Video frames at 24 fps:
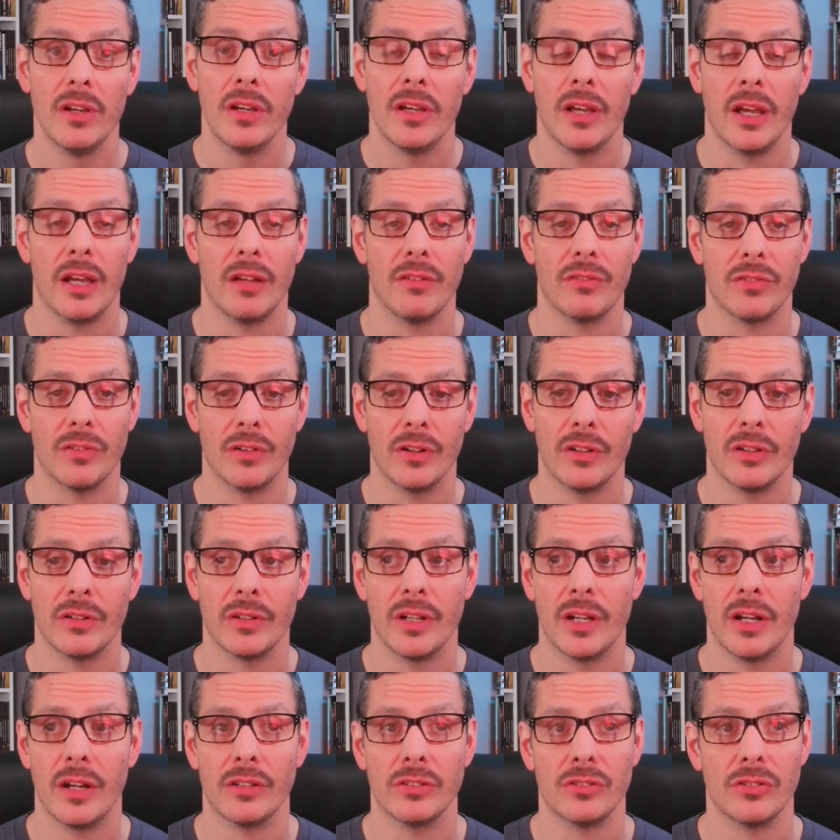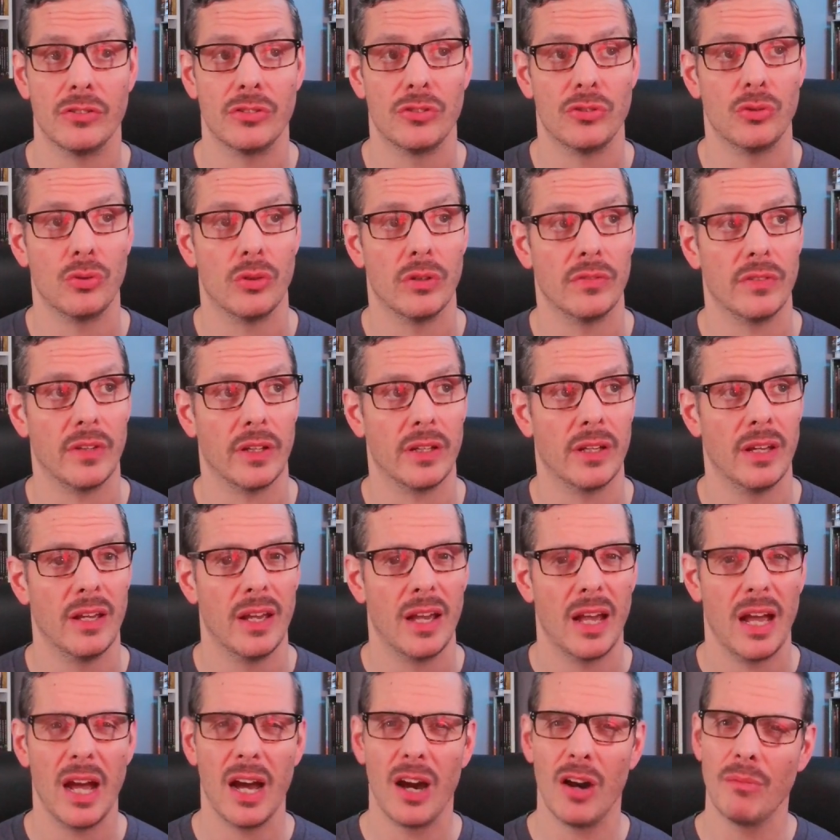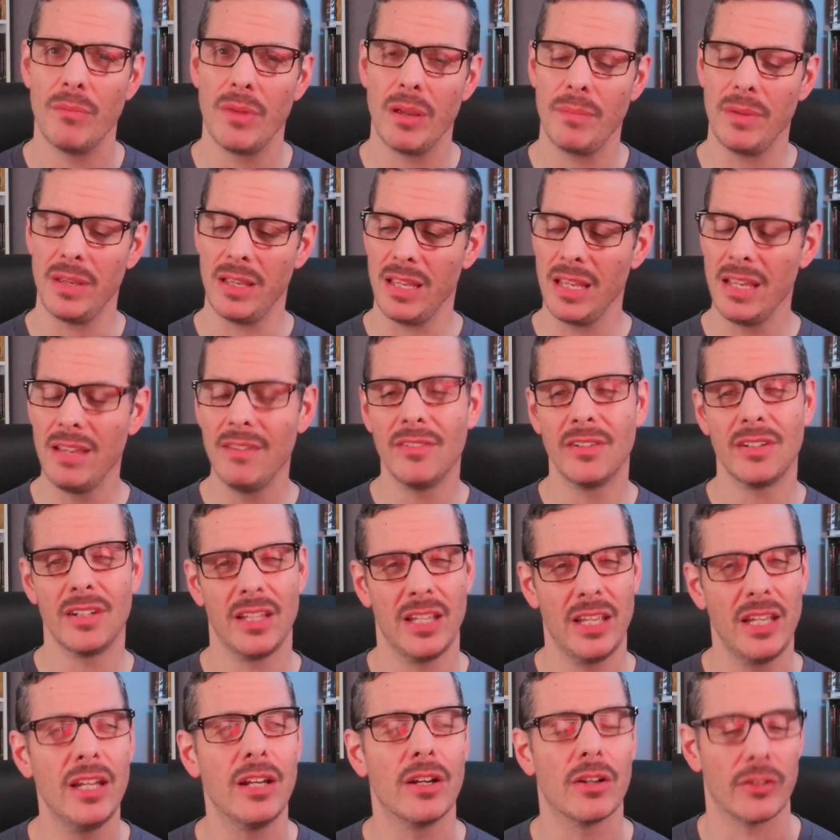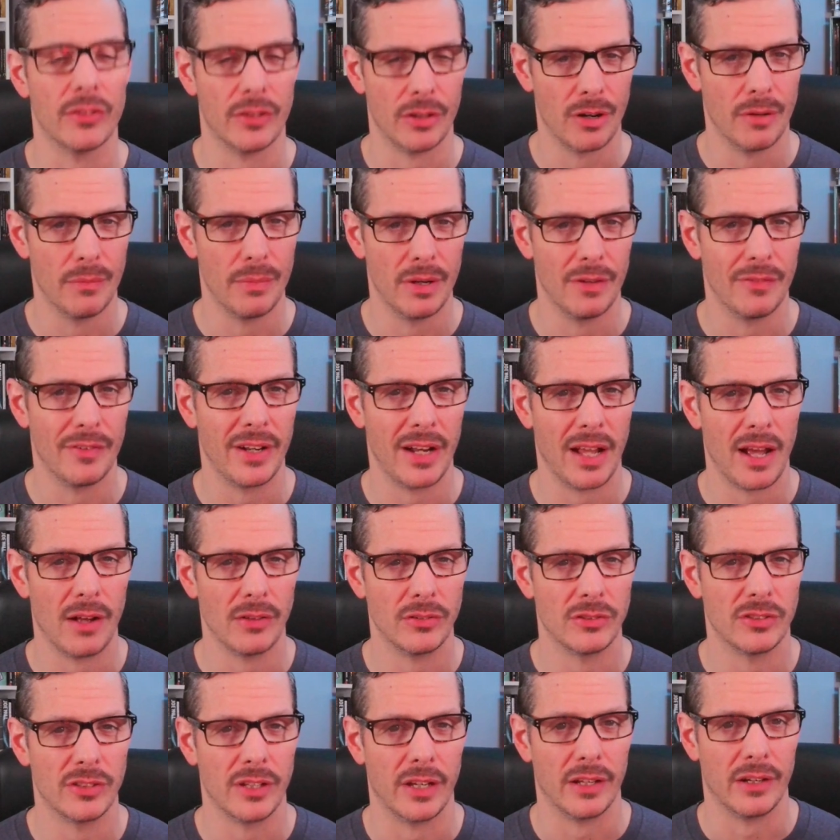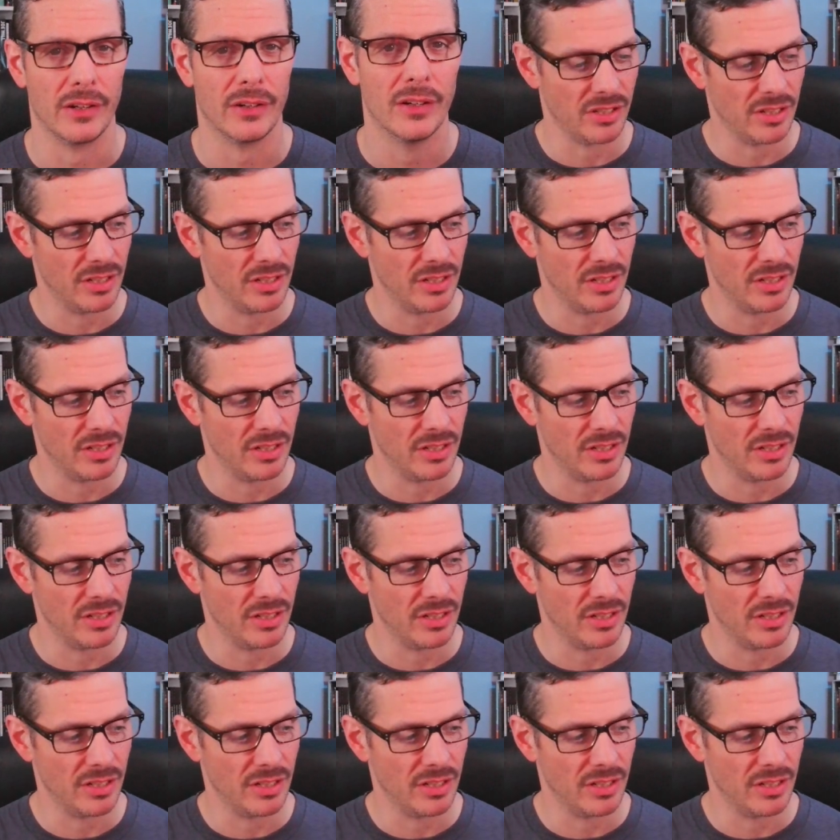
and for other characters, sort of like how maybe even here they're a bit of an outsider.